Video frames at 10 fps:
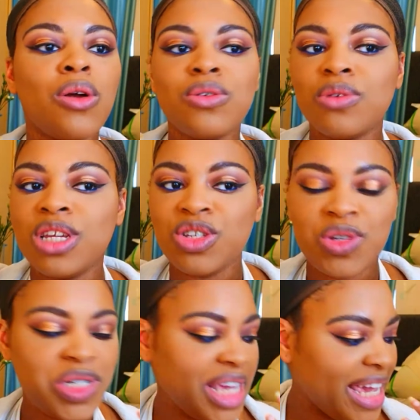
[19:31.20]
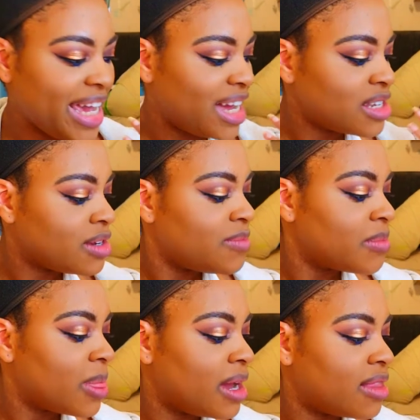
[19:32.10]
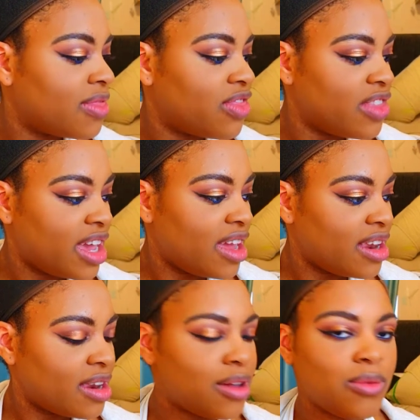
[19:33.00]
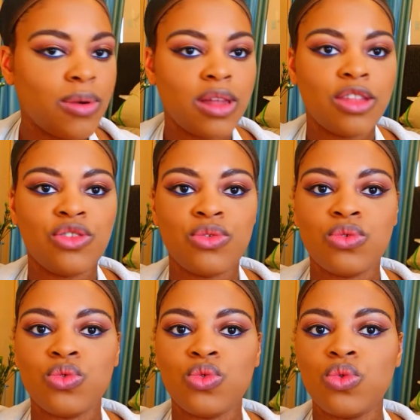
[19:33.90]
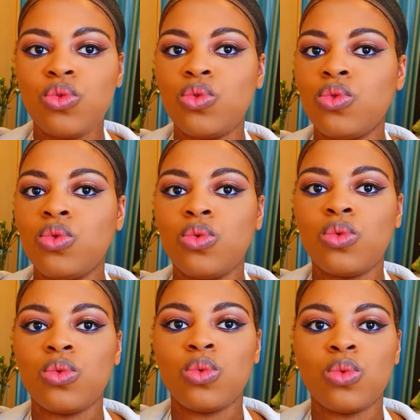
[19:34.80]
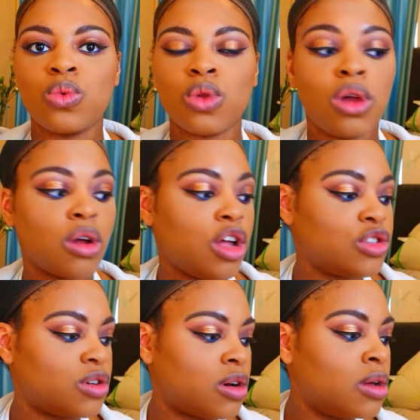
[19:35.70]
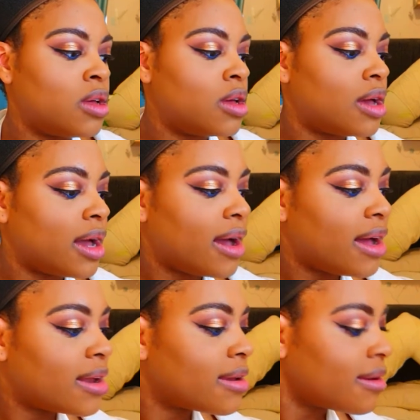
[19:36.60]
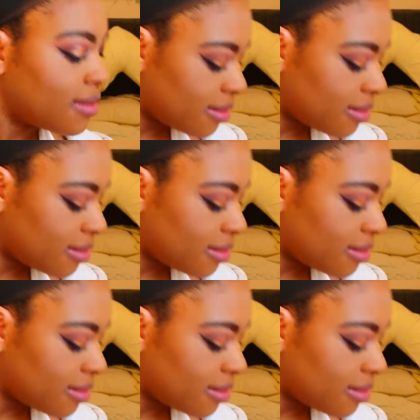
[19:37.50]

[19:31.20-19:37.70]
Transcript: foundation if just can and then we're gonna do contour and